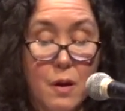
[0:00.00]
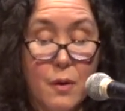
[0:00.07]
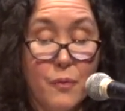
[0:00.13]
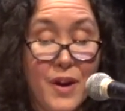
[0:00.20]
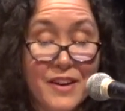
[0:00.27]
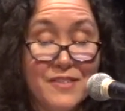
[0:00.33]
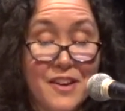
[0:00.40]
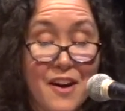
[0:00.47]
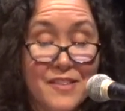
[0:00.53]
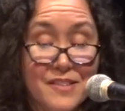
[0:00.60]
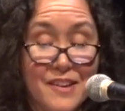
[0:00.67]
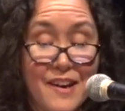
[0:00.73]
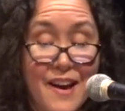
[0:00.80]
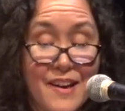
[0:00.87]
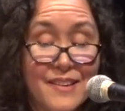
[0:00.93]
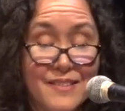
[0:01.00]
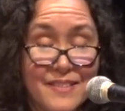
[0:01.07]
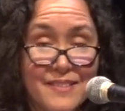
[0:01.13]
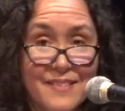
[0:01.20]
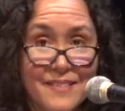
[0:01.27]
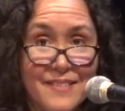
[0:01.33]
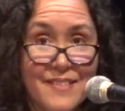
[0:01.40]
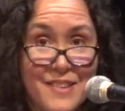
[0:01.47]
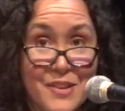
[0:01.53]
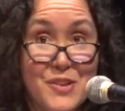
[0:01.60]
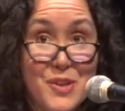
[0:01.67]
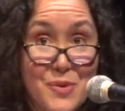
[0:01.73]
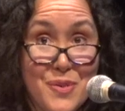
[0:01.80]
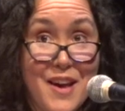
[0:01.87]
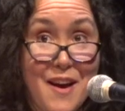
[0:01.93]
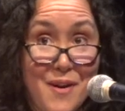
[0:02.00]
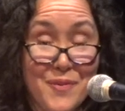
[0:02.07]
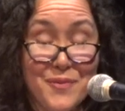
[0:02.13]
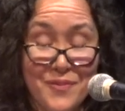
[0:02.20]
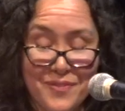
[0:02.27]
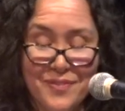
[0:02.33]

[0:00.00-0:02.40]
Red dog tonight? See you there.